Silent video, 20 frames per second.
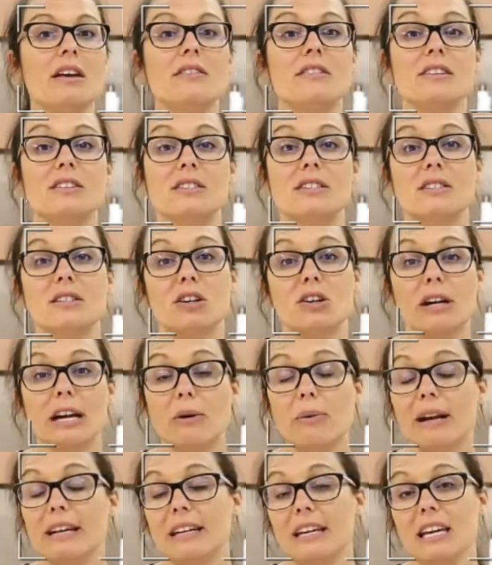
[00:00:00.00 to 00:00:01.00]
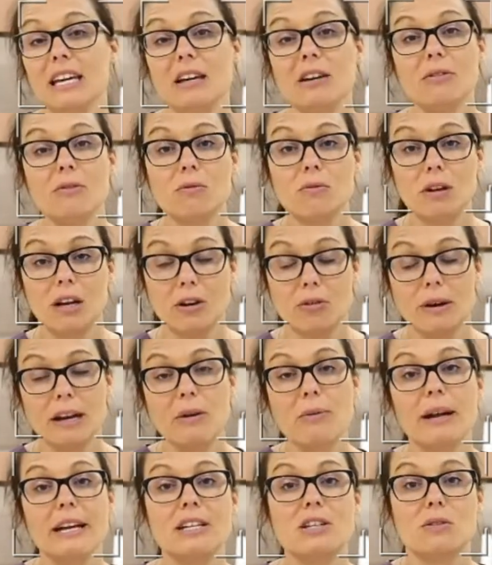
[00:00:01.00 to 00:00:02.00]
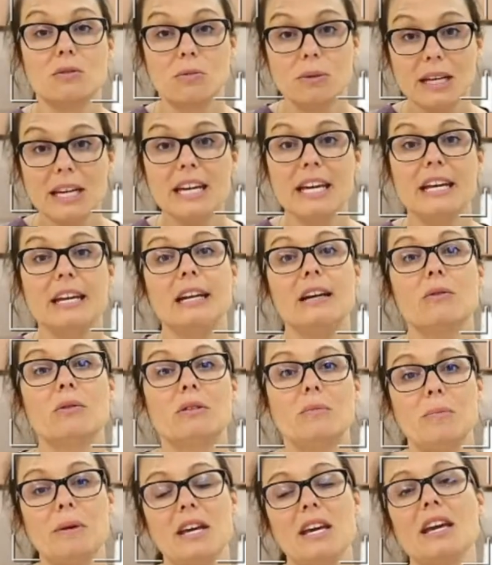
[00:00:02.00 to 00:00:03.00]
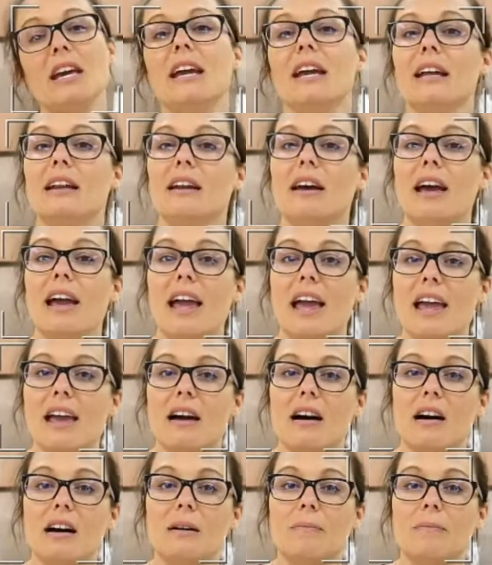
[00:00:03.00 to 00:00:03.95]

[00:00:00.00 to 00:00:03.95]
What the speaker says: This is a great way to heat. A great way to reheat it would be in a